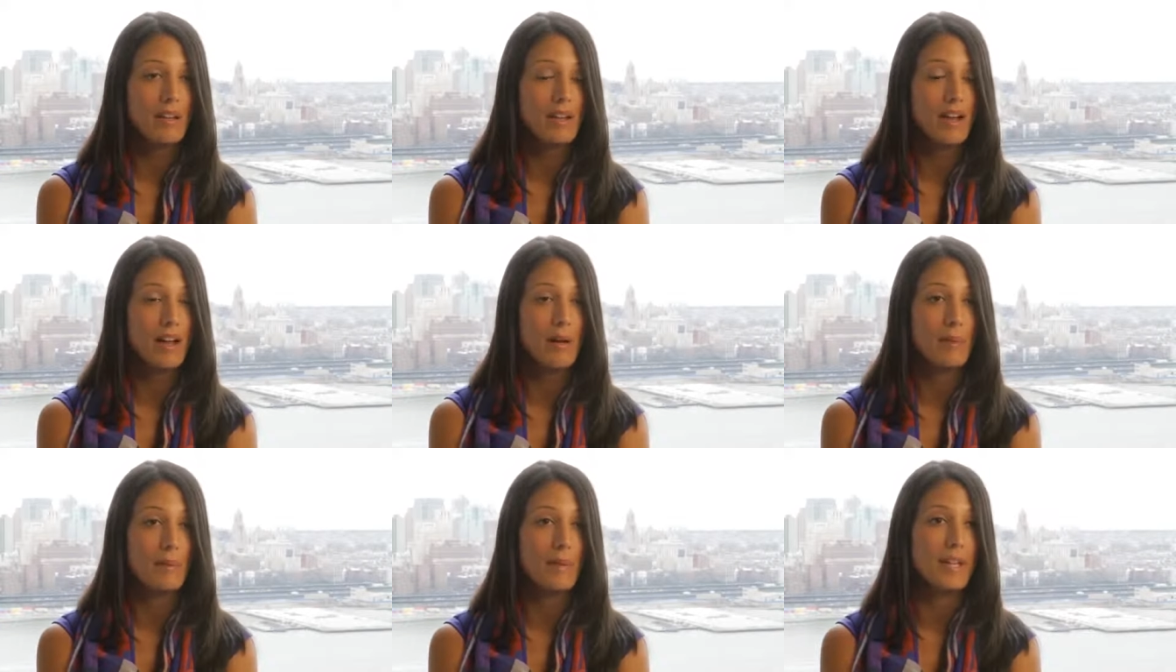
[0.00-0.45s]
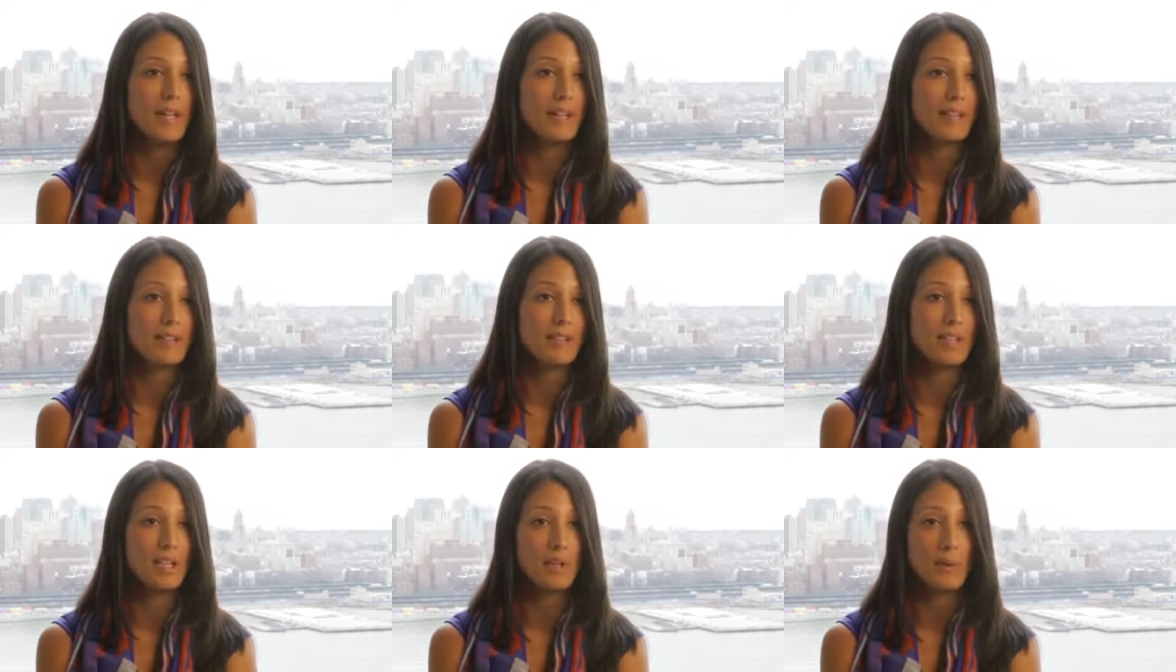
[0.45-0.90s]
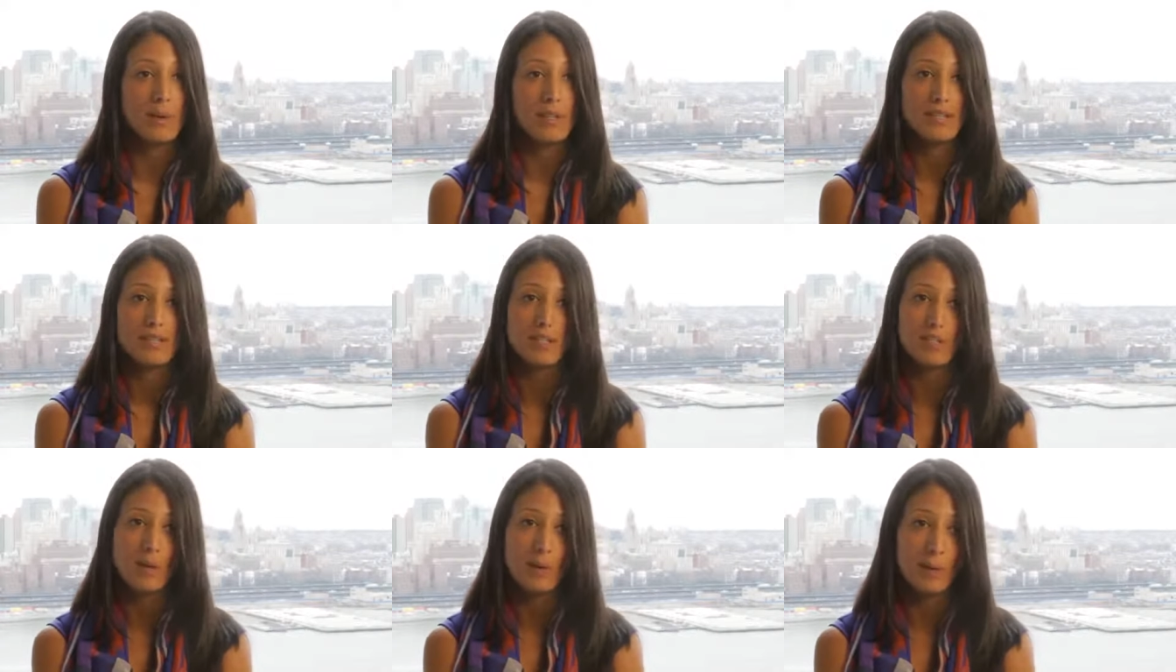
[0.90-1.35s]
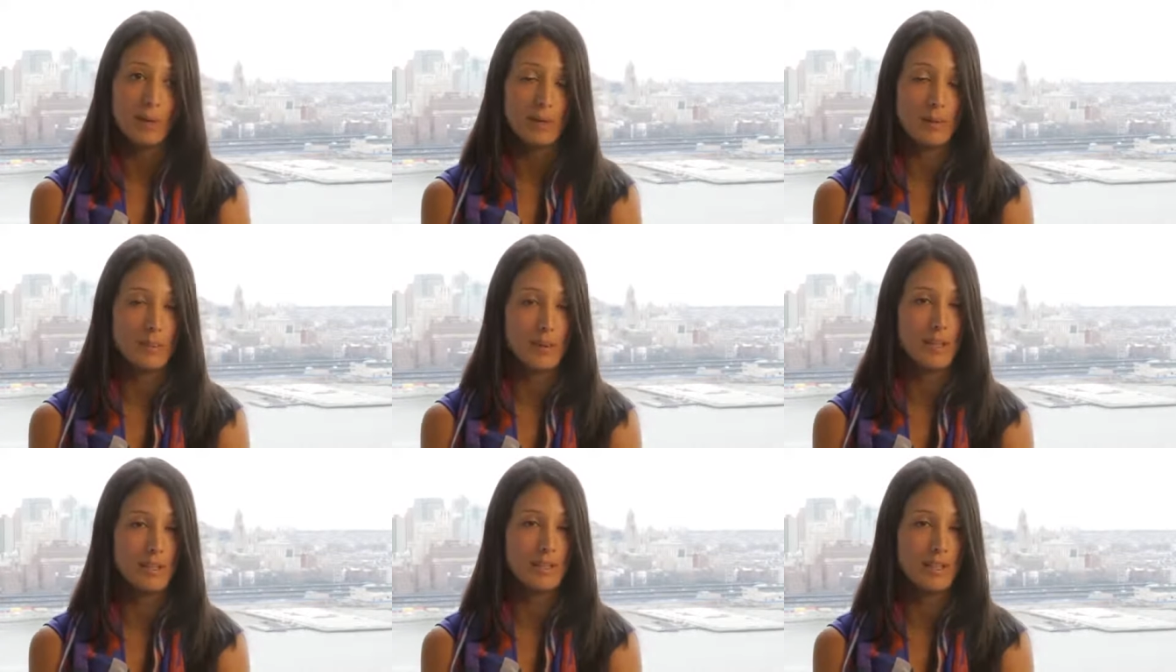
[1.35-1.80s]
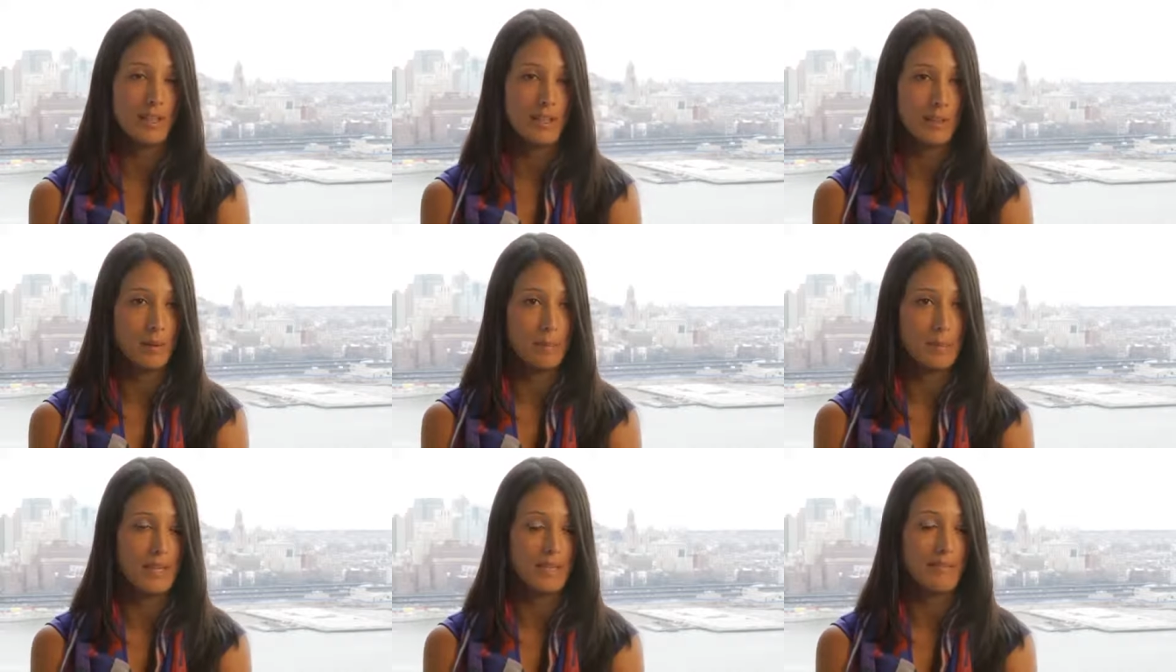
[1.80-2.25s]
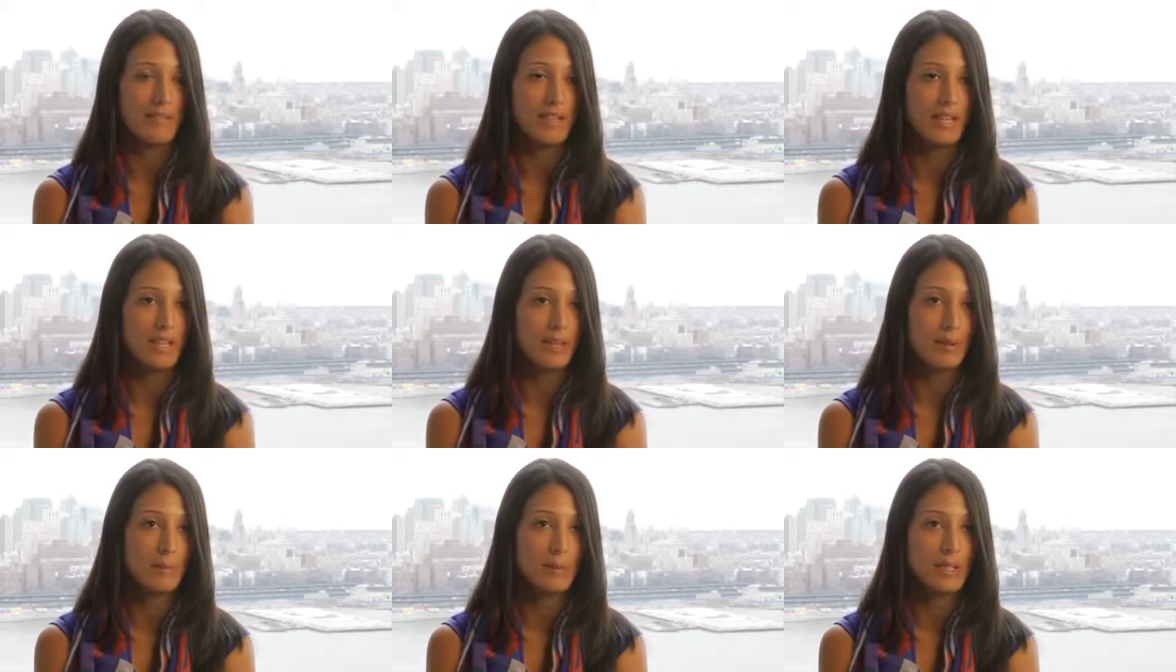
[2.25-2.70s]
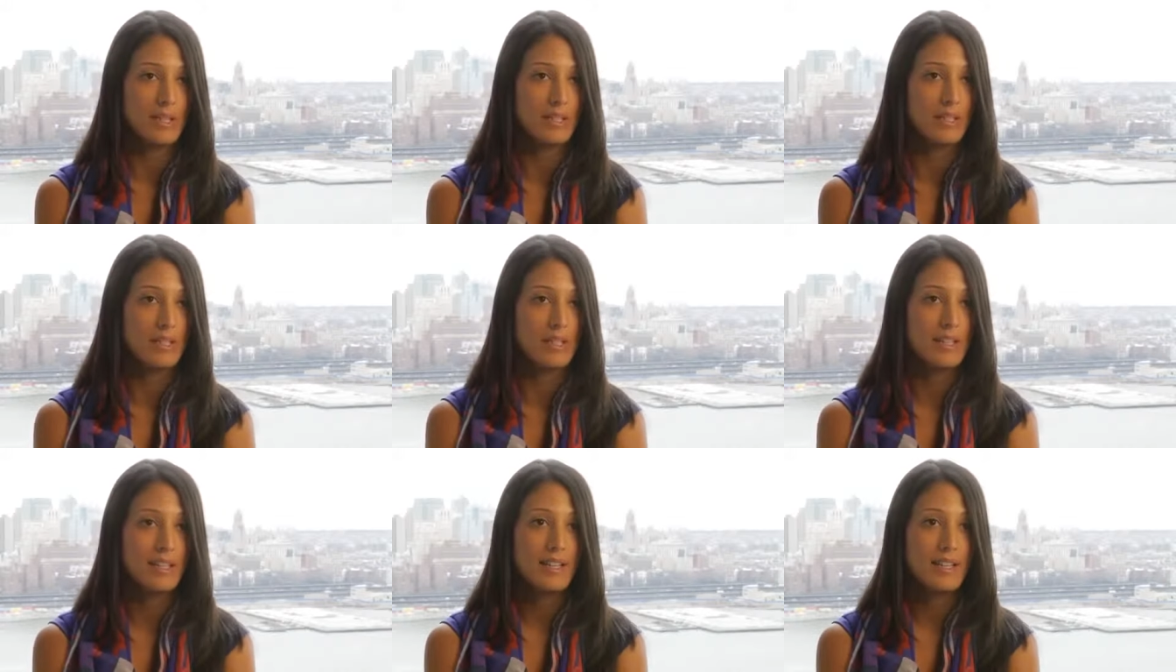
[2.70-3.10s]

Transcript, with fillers: Um, it, the U S is the only place that they'll be available,